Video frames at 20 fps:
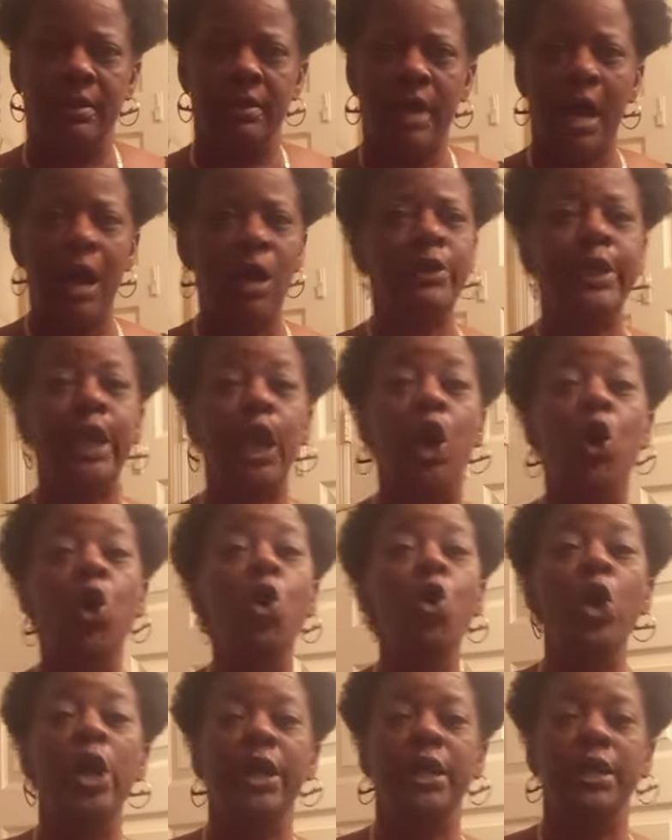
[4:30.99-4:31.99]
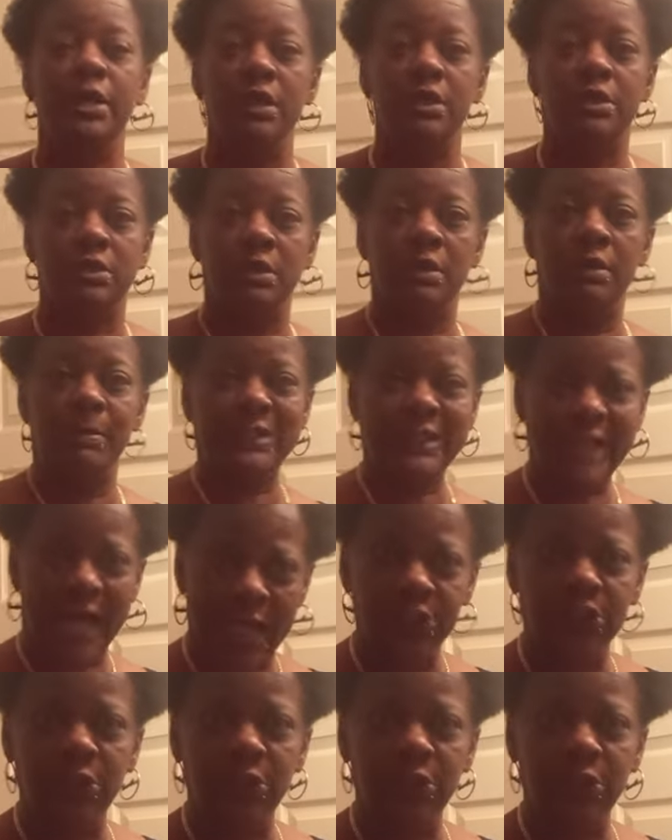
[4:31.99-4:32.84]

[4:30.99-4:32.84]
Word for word: I don't care who it is, besides